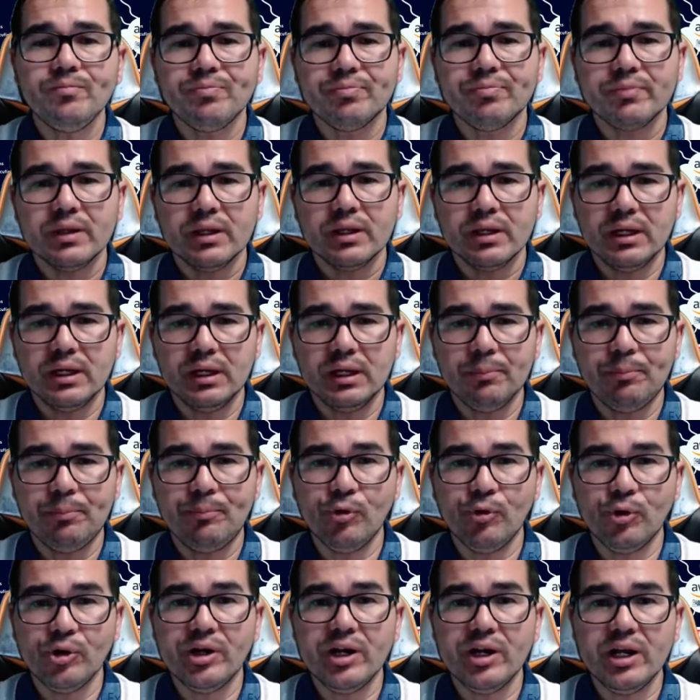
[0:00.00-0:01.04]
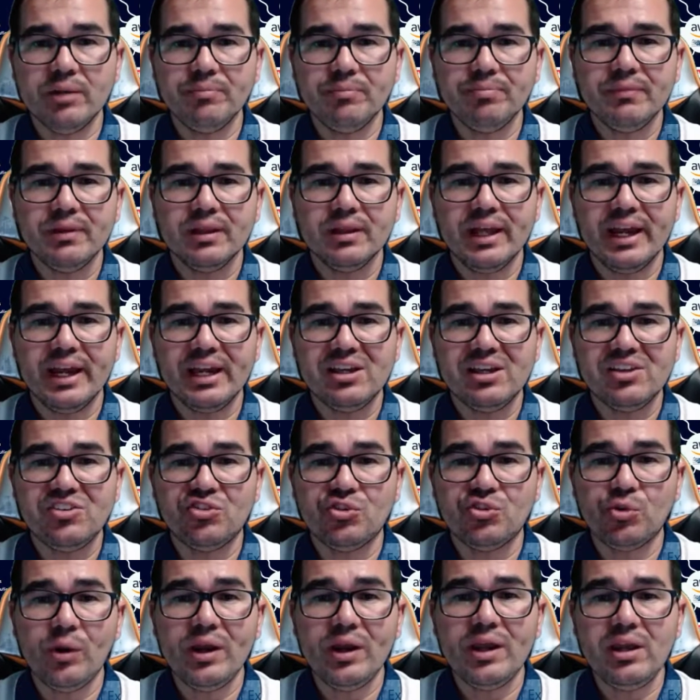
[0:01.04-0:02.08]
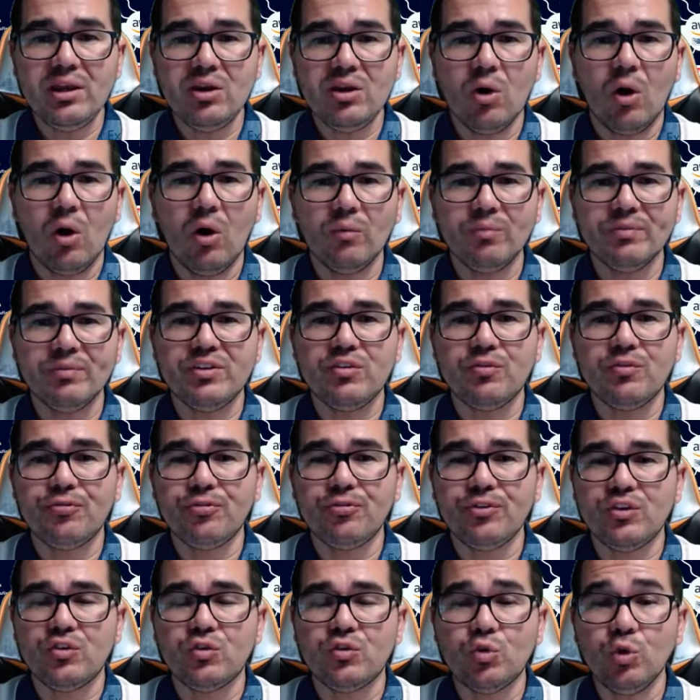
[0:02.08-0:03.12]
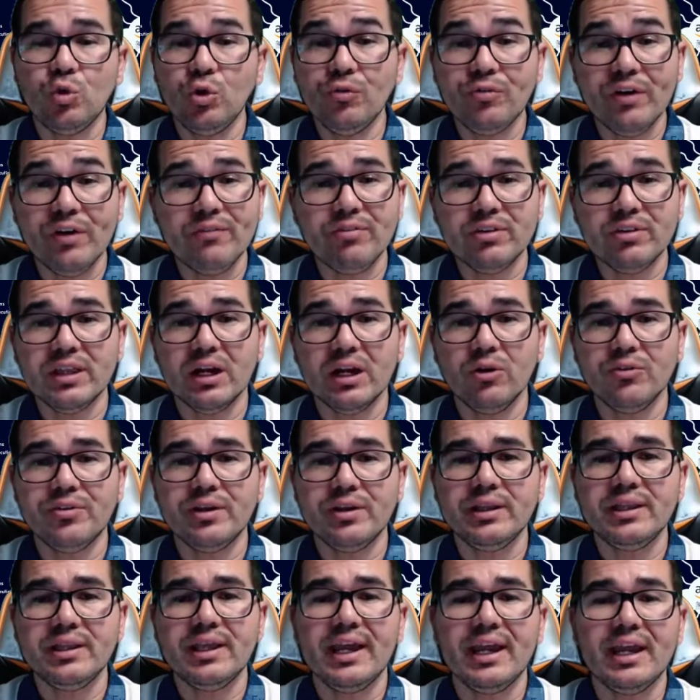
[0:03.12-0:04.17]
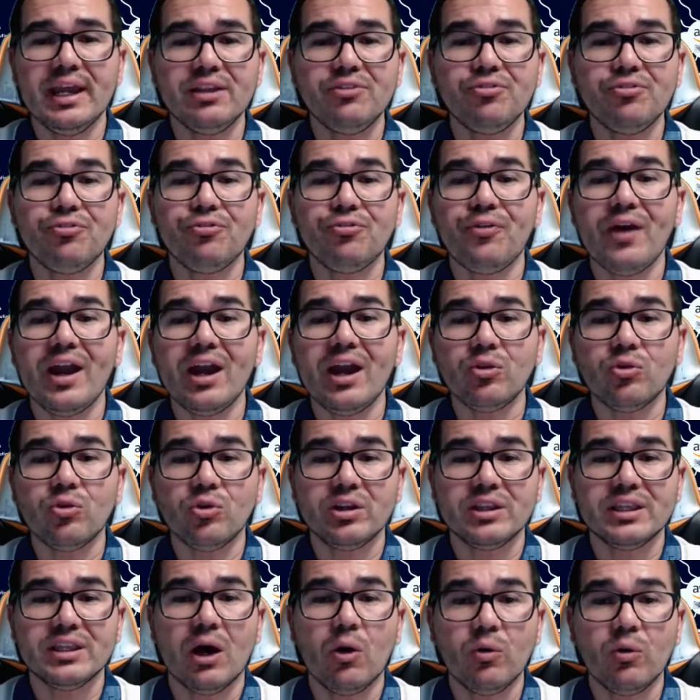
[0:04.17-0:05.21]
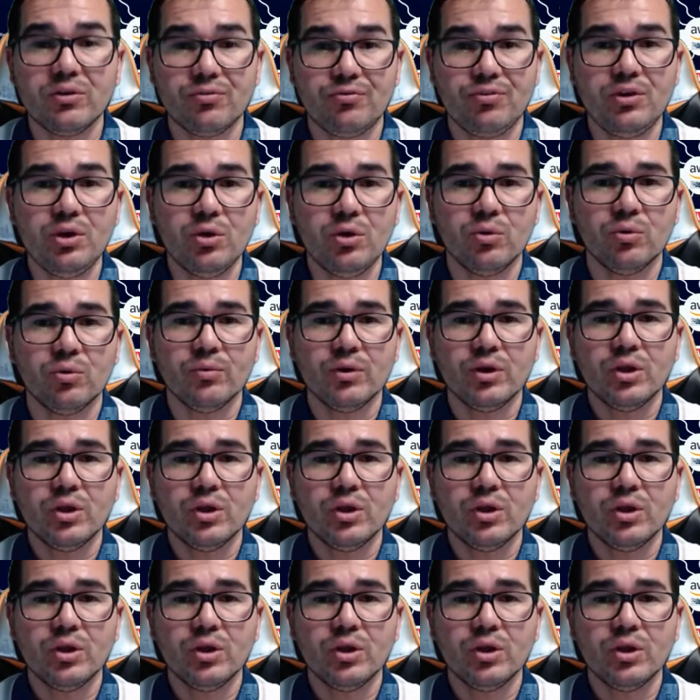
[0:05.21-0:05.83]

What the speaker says: program like string on Studio 5000 and FactoryTalk View.